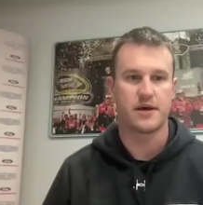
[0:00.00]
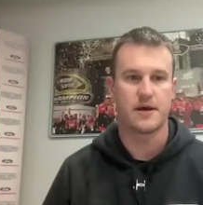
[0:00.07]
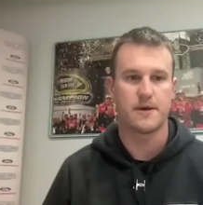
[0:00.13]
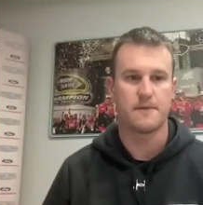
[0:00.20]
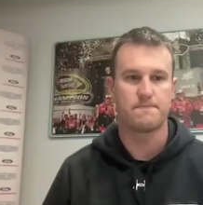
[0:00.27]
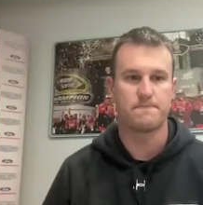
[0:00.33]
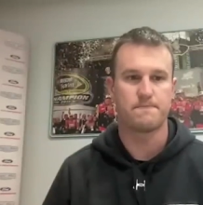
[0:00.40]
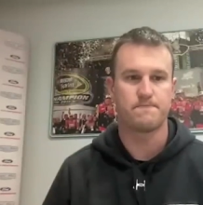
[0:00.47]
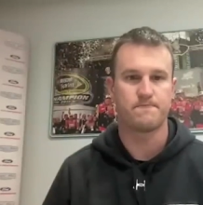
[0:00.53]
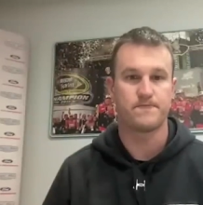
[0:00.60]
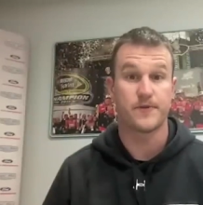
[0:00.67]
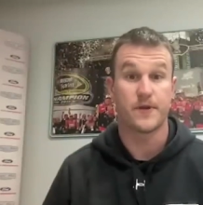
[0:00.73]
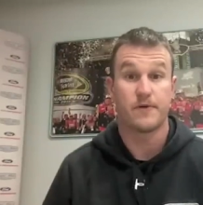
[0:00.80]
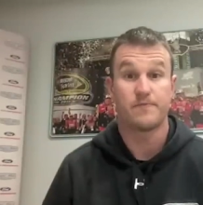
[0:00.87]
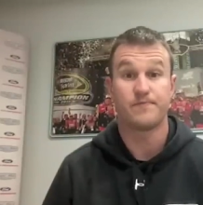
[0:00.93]
um,
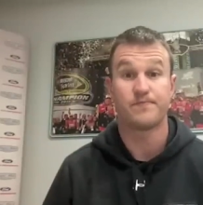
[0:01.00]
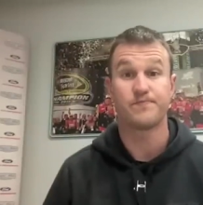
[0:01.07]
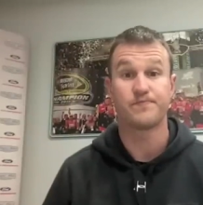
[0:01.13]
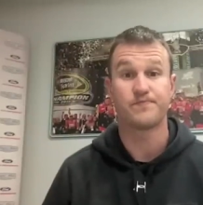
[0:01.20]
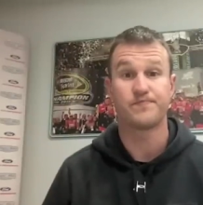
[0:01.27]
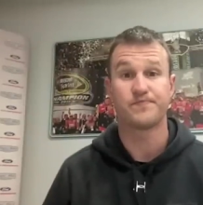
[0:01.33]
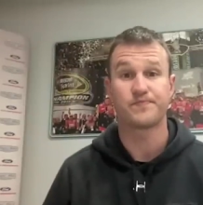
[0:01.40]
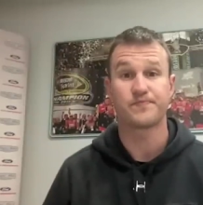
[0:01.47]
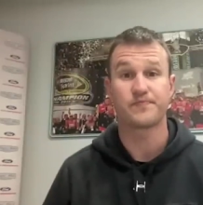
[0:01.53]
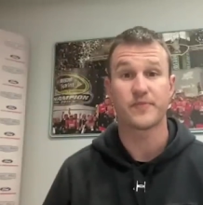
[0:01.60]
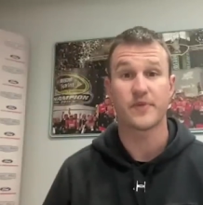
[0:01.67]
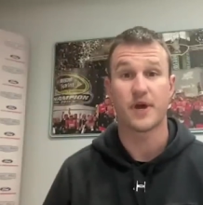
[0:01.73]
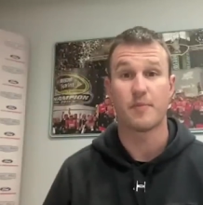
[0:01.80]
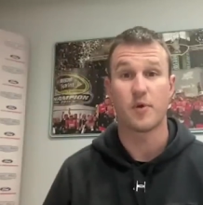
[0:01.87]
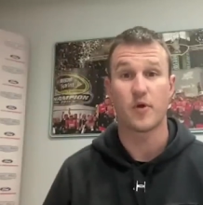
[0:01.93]
you know,
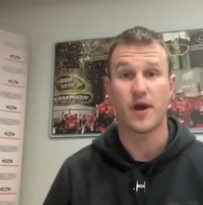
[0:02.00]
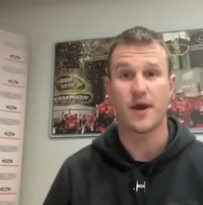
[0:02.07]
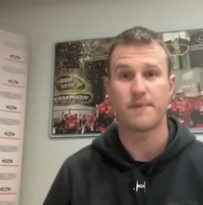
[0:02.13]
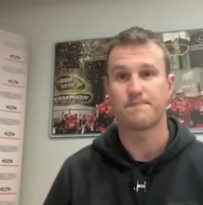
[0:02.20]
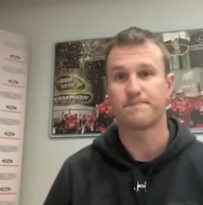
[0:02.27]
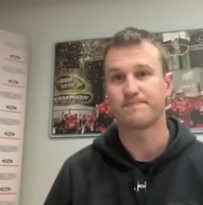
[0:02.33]
I'm okay.